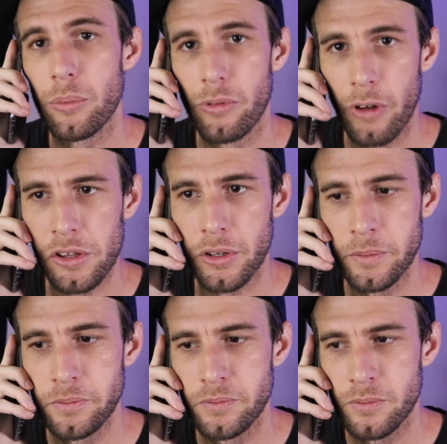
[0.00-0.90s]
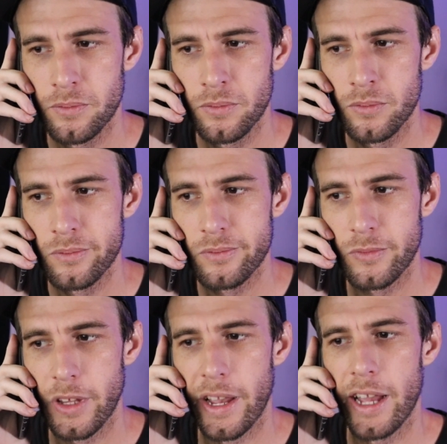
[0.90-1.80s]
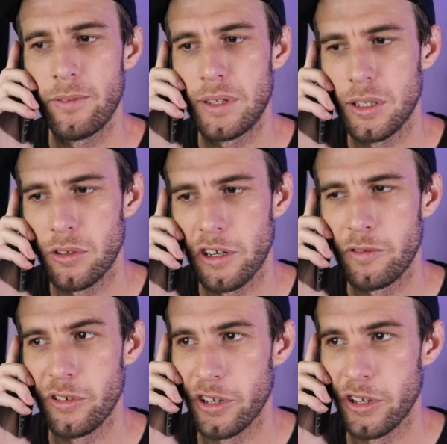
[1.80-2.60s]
professor? Yeah, I haven't seen you in a few